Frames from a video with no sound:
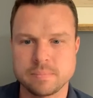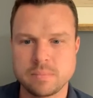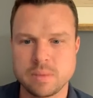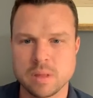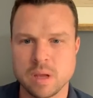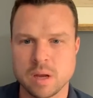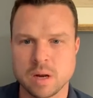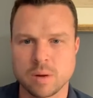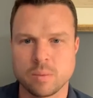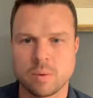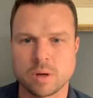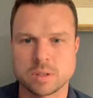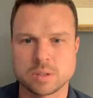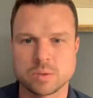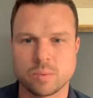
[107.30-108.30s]
And I
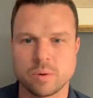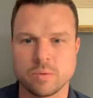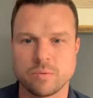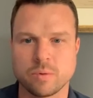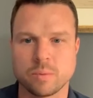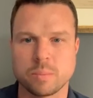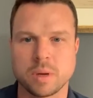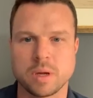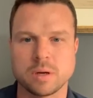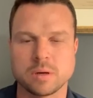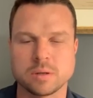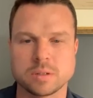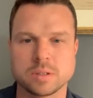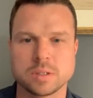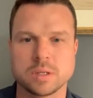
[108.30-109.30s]
watched 24
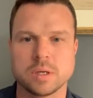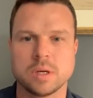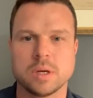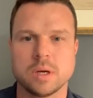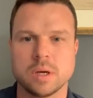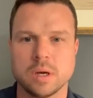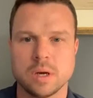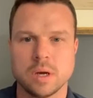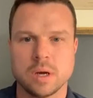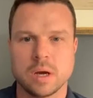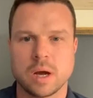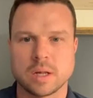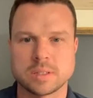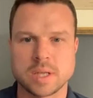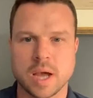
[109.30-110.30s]
painters
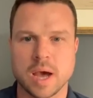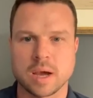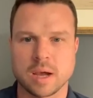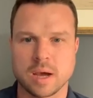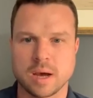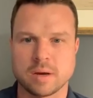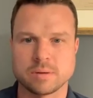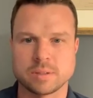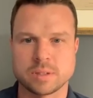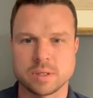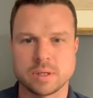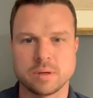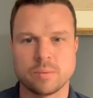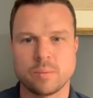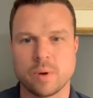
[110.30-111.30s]
attack a house
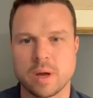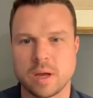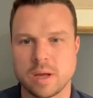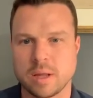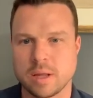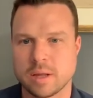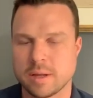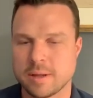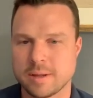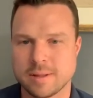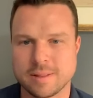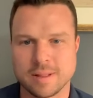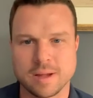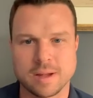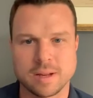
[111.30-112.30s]
in a way
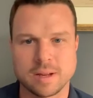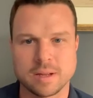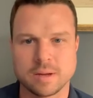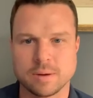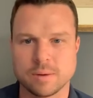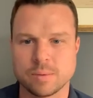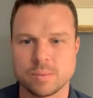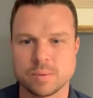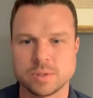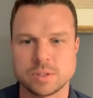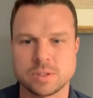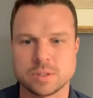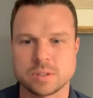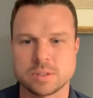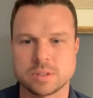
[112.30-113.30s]
that was
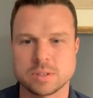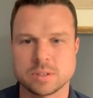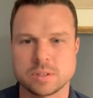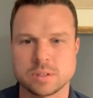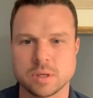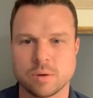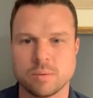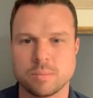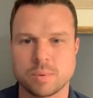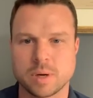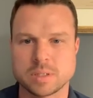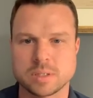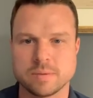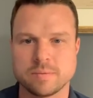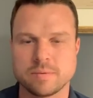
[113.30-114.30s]
just so
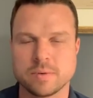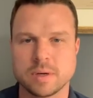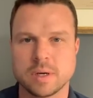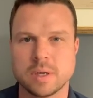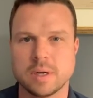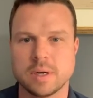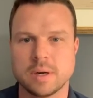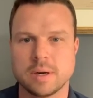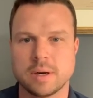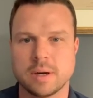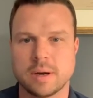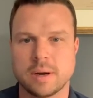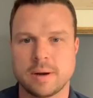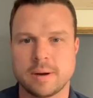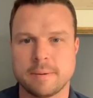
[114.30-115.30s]
impressive.
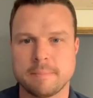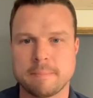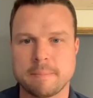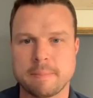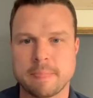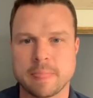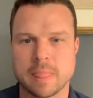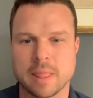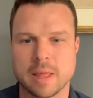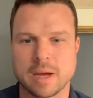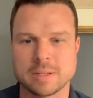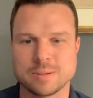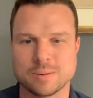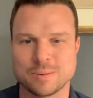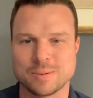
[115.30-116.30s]
Um, I
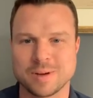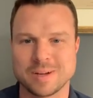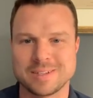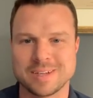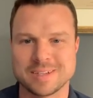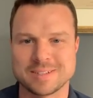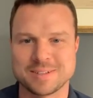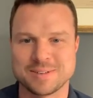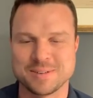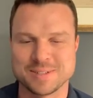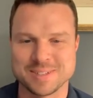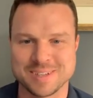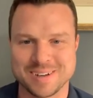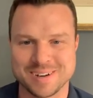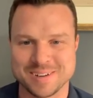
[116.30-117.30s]
told I texted Chris
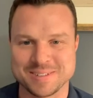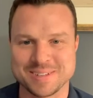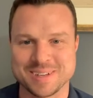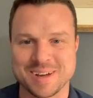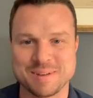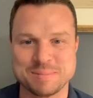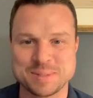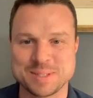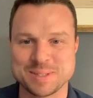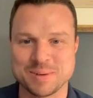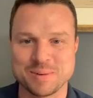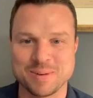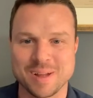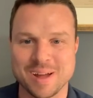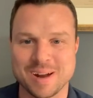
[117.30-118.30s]
later. I was like, I'm so
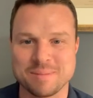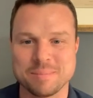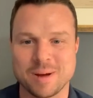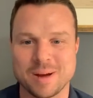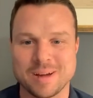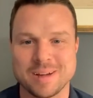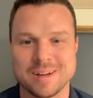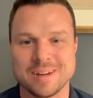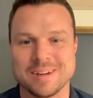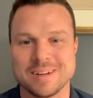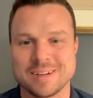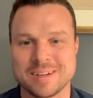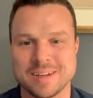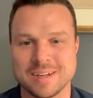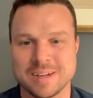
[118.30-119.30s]
glad I'm not
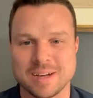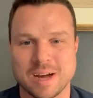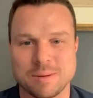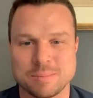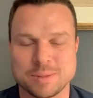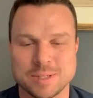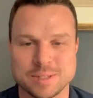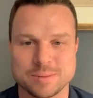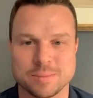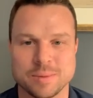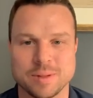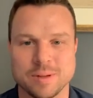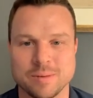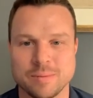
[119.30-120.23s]
in competition with you.